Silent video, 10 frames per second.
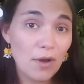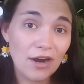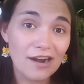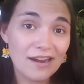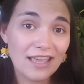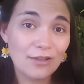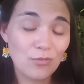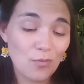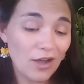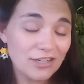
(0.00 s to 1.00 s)
park, and
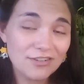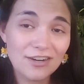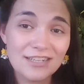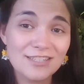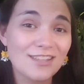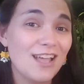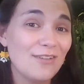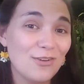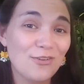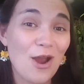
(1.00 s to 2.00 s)
we walked across the
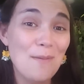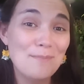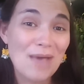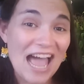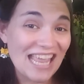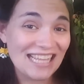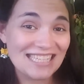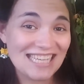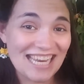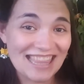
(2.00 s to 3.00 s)
lava for a mile
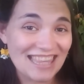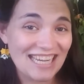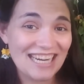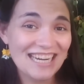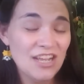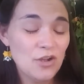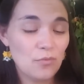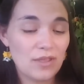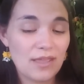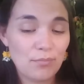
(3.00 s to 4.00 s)
to get there.
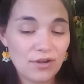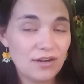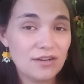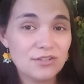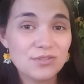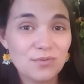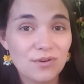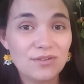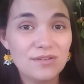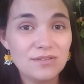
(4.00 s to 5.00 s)
We put on our
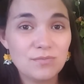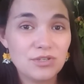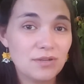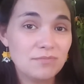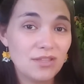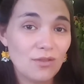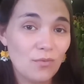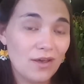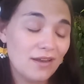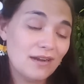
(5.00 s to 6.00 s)
snorkels, we jumped in the
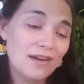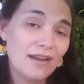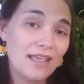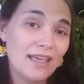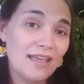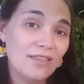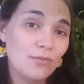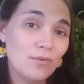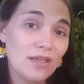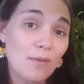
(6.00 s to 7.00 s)
water, and
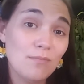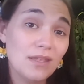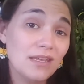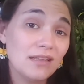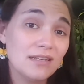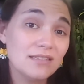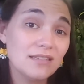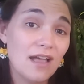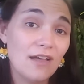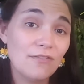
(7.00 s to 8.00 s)
we immediately
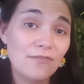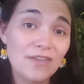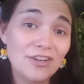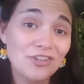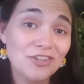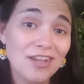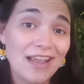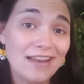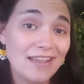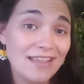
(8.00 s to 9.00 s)
saw fish
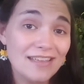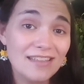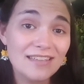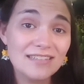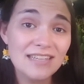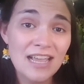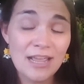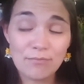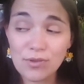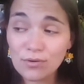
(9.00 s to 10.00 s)
and eels,
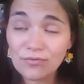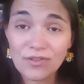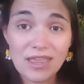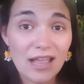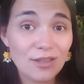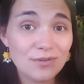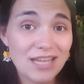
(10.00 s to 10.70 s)
beautiful yellow